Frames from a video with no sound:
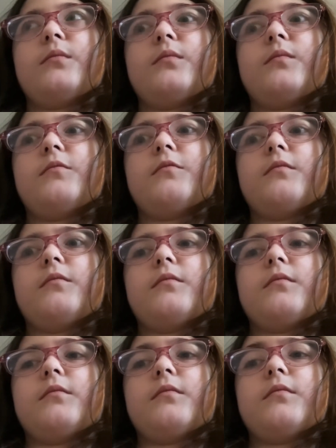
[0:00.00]

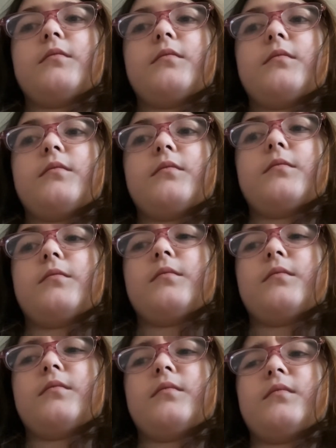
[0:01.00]

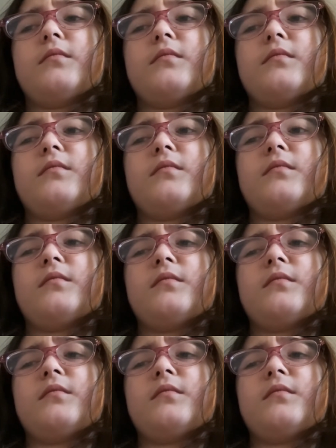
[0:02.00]
Nobody speaks.